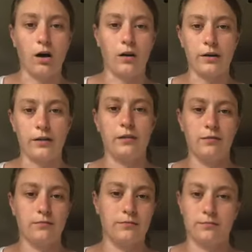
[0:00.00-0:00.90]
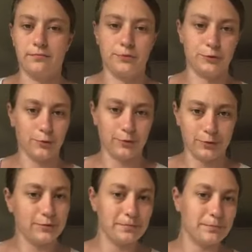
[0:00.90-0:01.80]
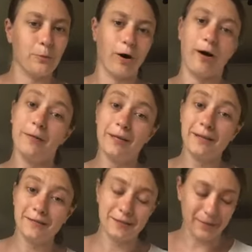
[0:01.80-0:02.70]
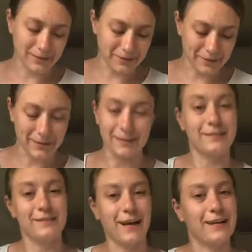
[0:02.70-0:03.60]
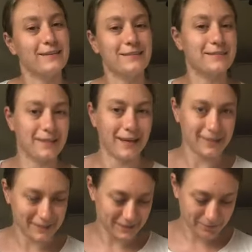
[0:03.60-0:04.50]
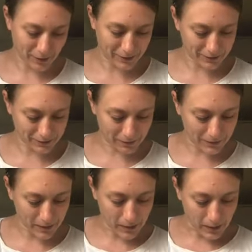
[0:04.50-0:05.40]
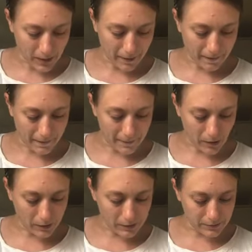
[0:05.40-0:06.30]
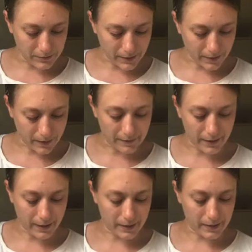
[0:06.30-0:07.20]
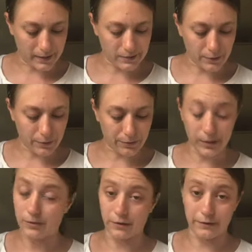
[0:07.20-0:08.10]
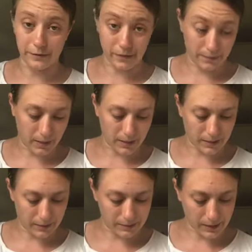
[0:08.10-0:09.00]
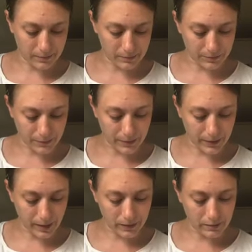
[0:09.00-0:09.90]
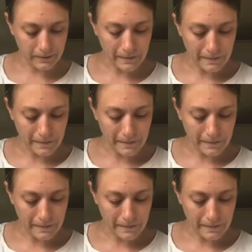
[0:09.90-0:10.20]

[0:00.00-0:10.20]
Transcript: I source what I believe is the best ingredients, and that is mine. So I use that, and that is 3 times 15 milliliter tablespoon again.